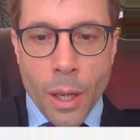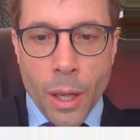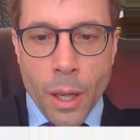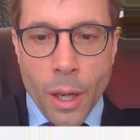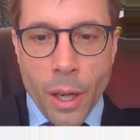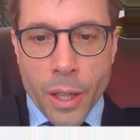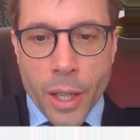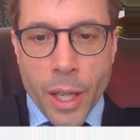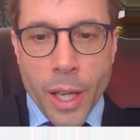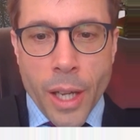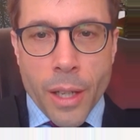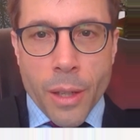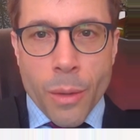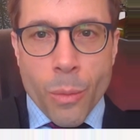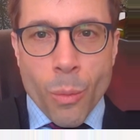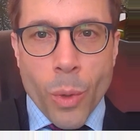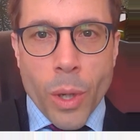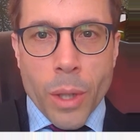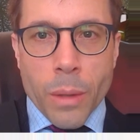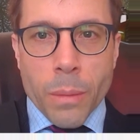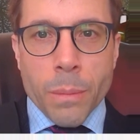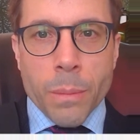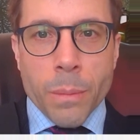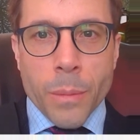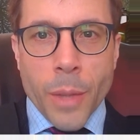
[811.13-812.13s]
Okay,
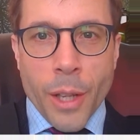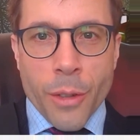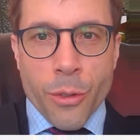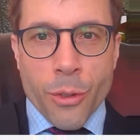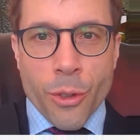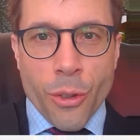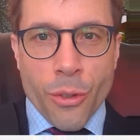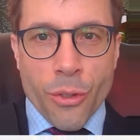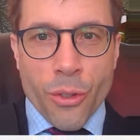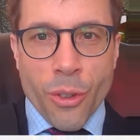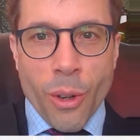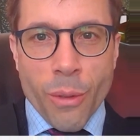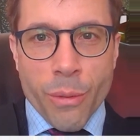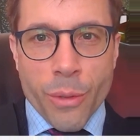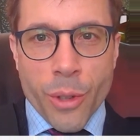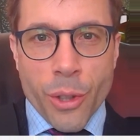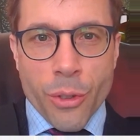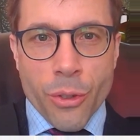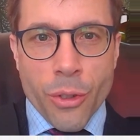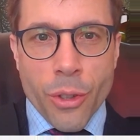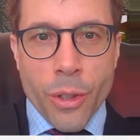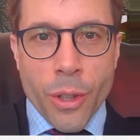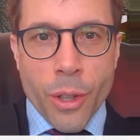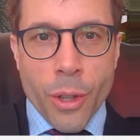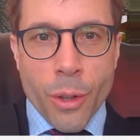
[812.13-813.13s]
well, let's just solve this
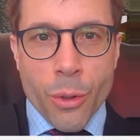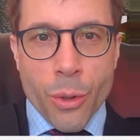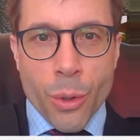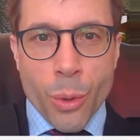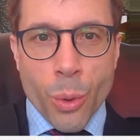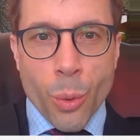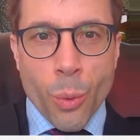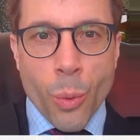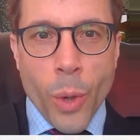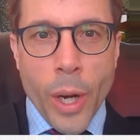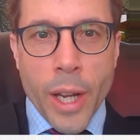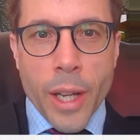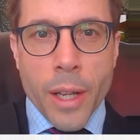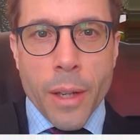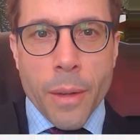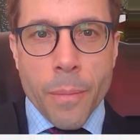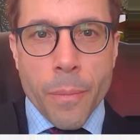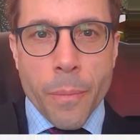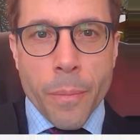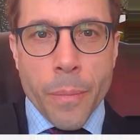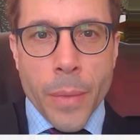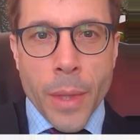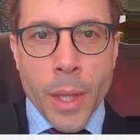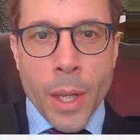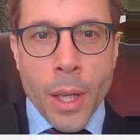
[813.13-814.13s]
in the usual way.
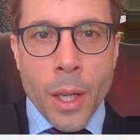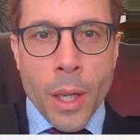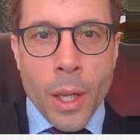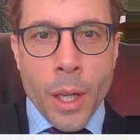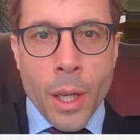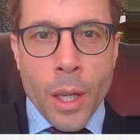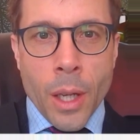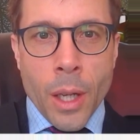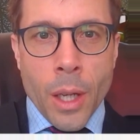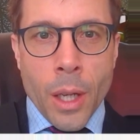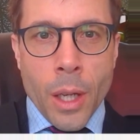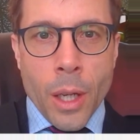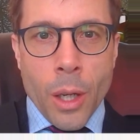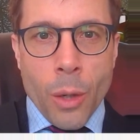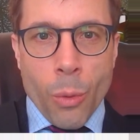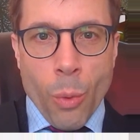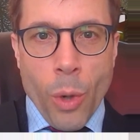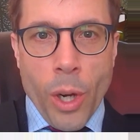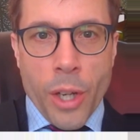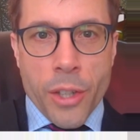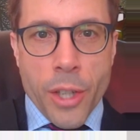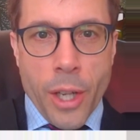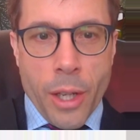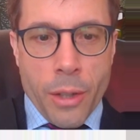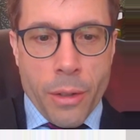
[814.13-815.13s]

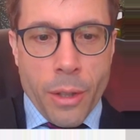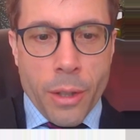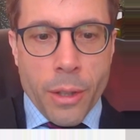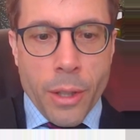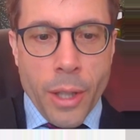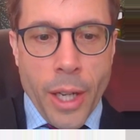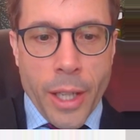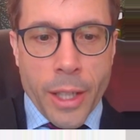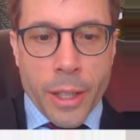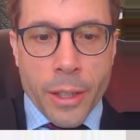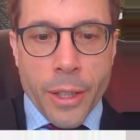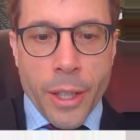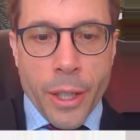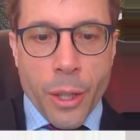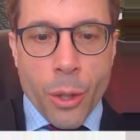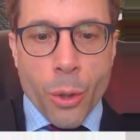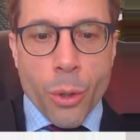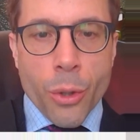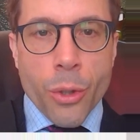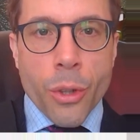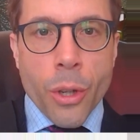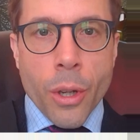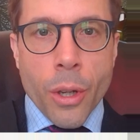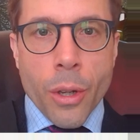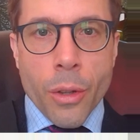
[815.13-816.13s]
Write out the
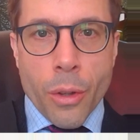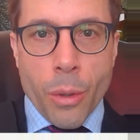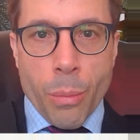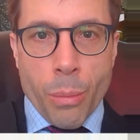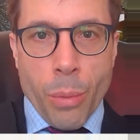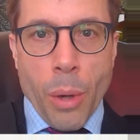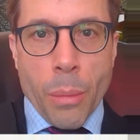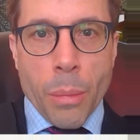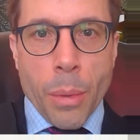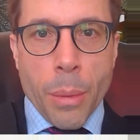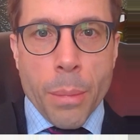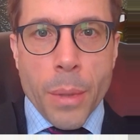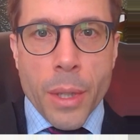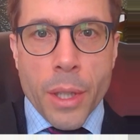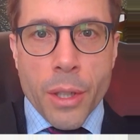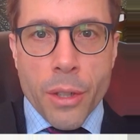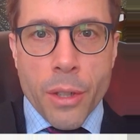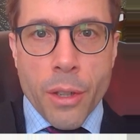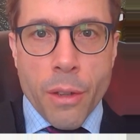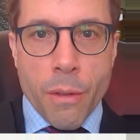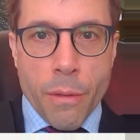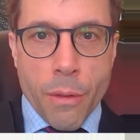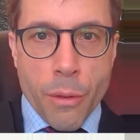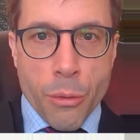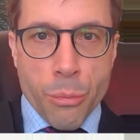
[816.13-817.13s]
likelihood, the probability
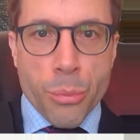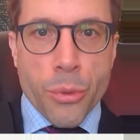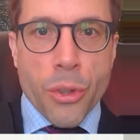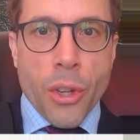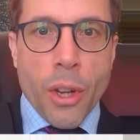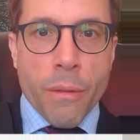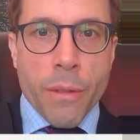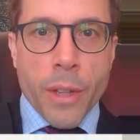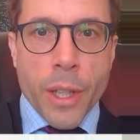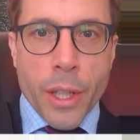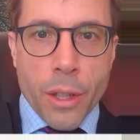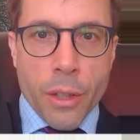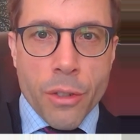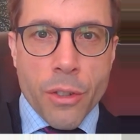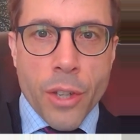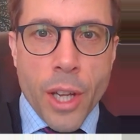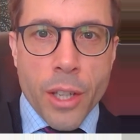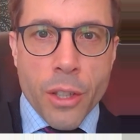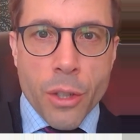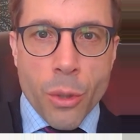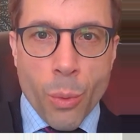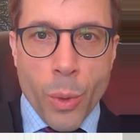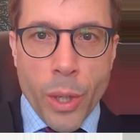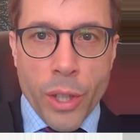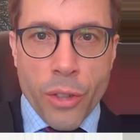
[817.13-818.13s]
of observing the
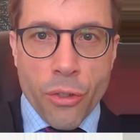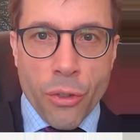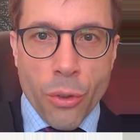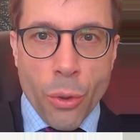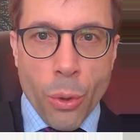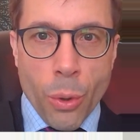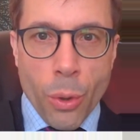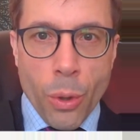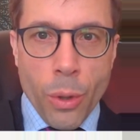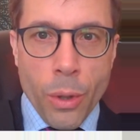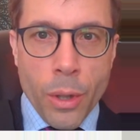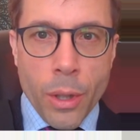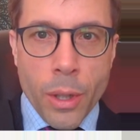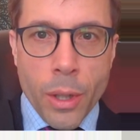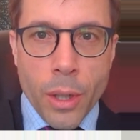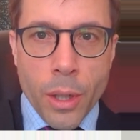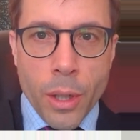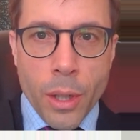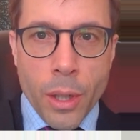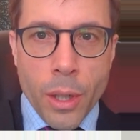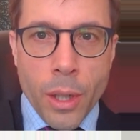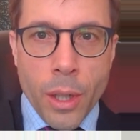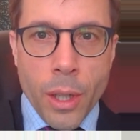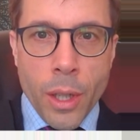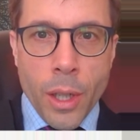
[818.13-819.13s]
data we saw,
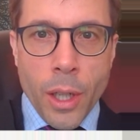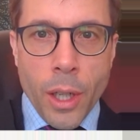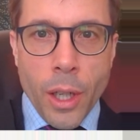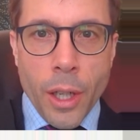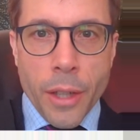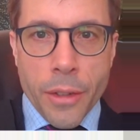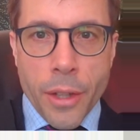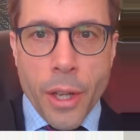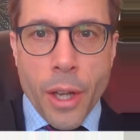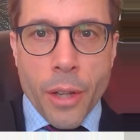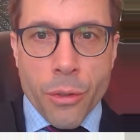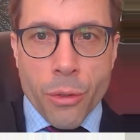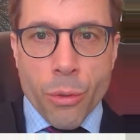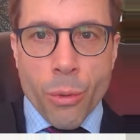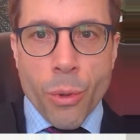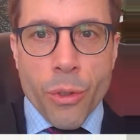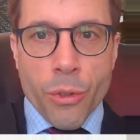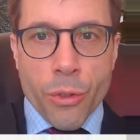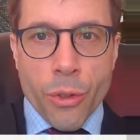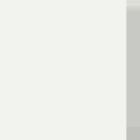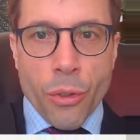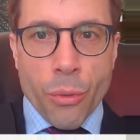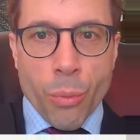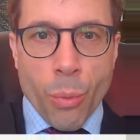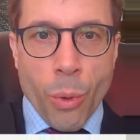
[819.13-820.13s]
and the answer is
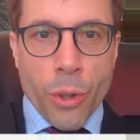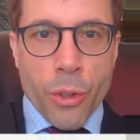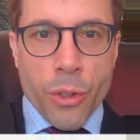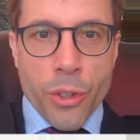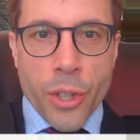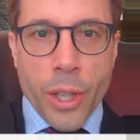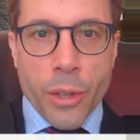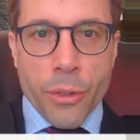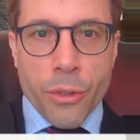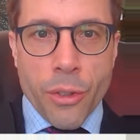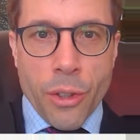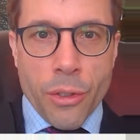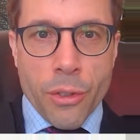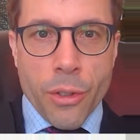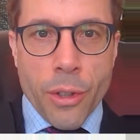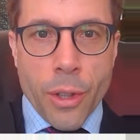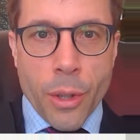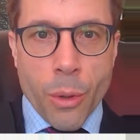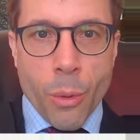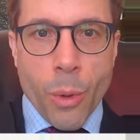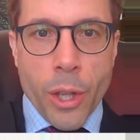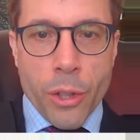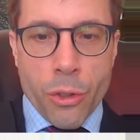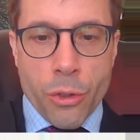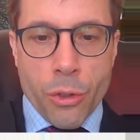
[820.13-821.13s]
just what it tells us in the
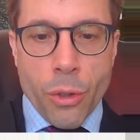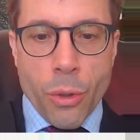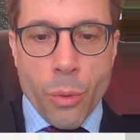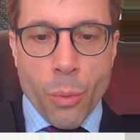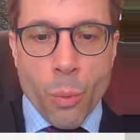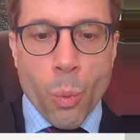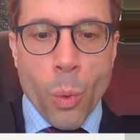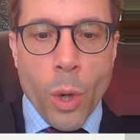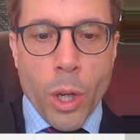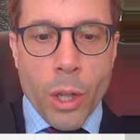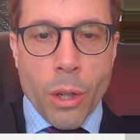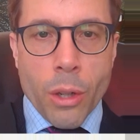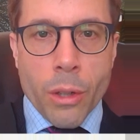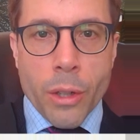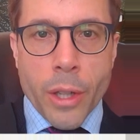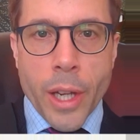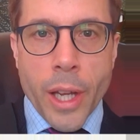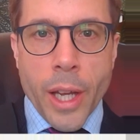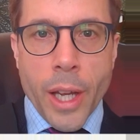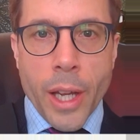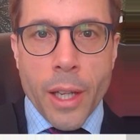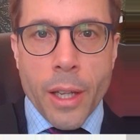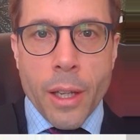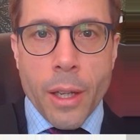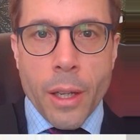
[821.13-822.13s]
question, 1 on
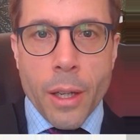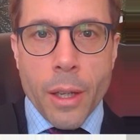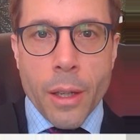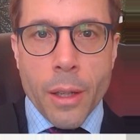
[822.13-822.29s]
k.